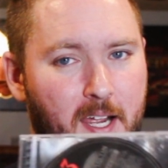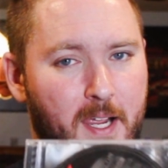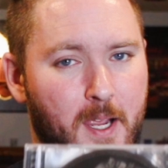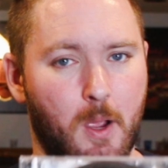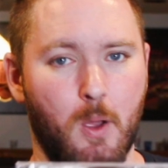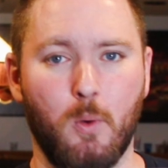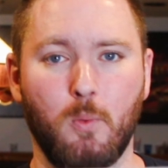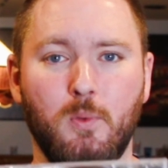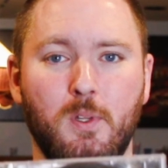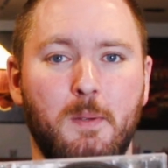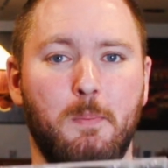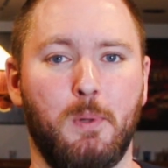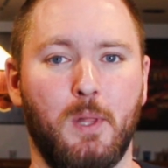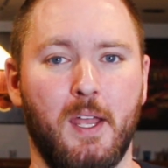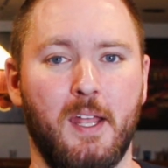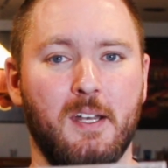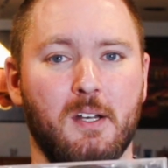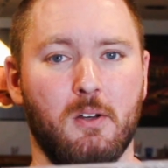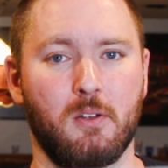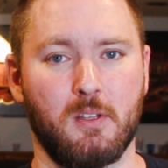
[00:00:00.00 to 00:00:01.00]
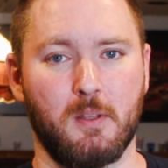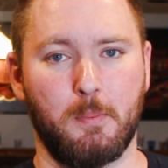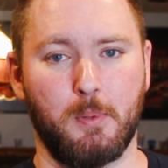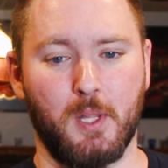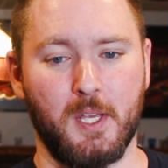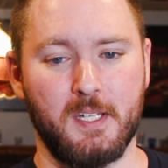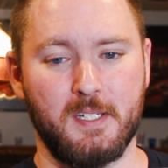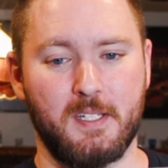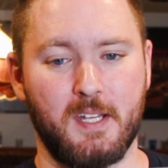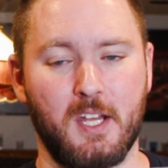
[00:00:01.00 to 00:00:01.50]
I only played it on the
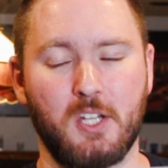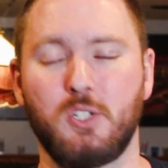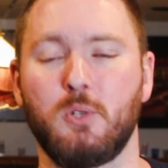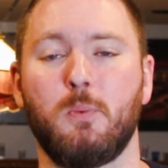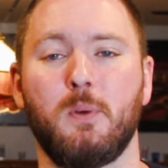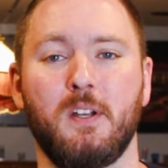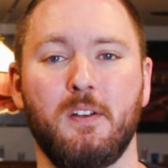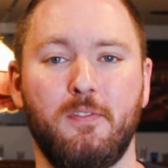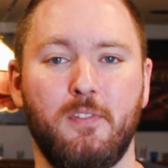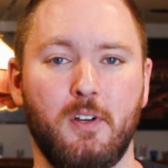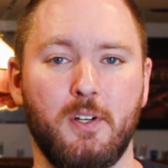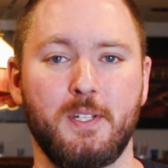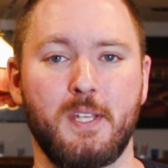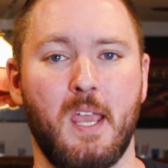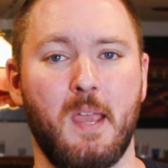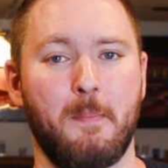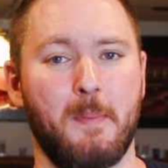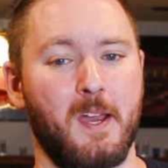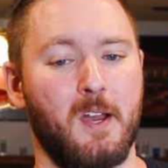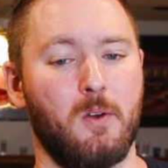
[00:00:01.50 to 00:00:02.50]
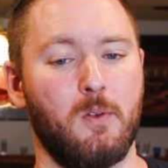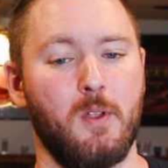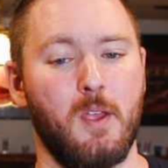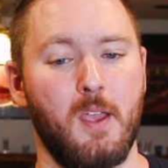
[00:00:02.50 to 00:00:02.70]
PlayStation when it first came out,